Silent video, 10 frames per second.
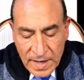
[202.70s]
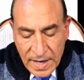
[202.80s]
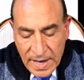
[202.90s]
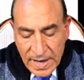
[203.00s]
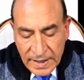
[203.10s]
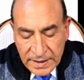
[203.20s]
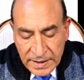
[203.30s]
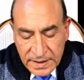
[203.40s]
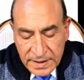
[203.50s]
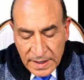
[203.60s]
And
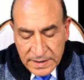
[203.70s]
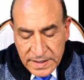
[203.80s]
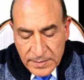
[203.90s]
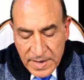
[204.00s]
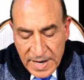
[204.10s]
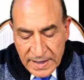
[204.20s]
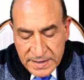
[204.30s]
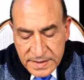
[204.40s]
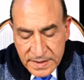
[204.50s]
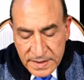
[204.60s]
delta
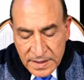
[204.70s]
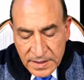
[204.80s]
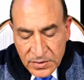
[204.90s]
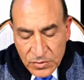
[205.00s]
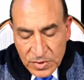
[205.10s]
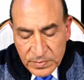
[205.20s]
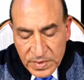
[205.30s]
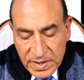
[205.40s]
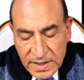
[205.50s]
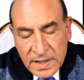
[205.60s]
max would
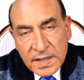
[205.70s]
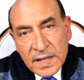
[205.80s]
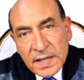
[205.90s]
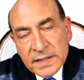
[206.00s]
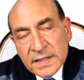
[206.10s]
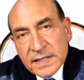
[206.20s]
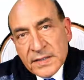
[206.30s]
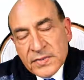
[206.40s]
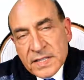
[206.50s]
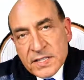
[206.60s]
be the
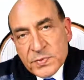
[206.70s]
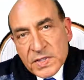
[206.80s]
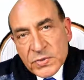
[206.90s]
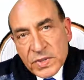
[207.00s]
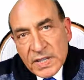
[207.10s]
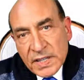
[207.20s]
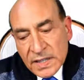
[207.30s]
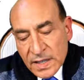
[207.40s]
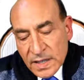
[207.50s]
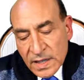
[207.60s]
difference
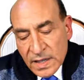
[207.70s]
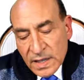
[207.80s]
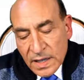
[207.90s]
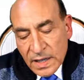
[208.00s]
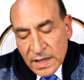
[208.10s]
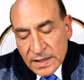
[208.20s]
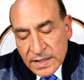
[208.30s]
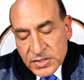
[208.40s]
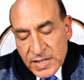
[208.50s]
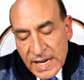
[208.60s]
between the
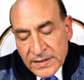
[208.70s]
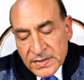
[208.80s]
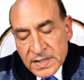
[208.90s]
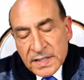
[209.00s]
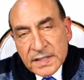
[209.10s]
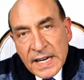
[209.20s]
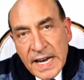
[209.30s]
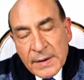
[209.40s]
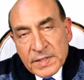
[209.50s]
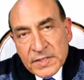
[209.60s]
shaft
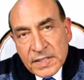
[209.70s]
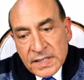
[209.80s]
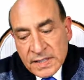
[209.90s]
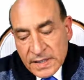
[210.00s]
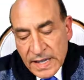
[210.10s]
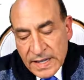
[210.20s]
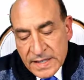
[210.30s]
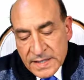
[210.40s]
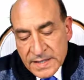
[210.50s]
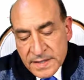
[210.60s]
diameter, that
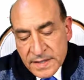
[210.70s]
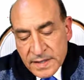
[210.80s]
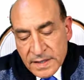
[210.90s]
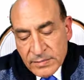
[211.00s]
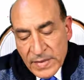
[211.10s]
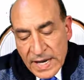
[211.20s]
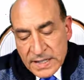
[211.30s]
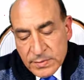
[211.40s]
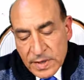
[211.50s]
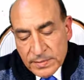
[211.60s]
is
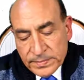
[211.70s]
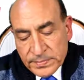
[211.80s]
maximum,